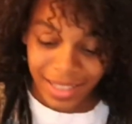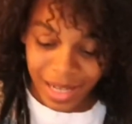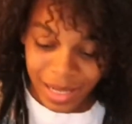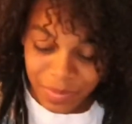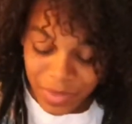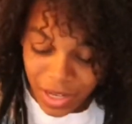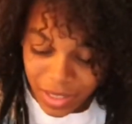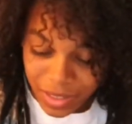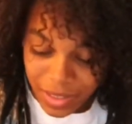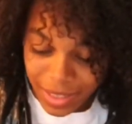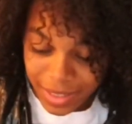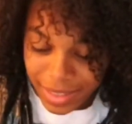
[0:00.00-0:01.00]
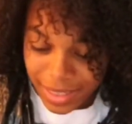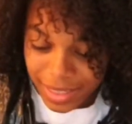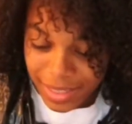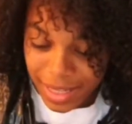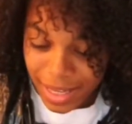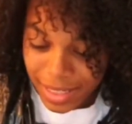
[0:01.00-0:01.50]
I'm not good at
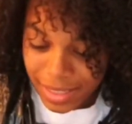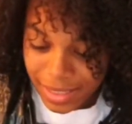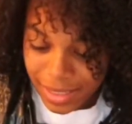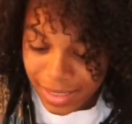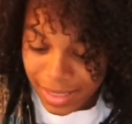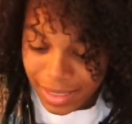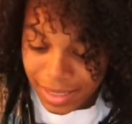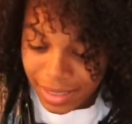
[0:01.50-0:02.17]
this, guys.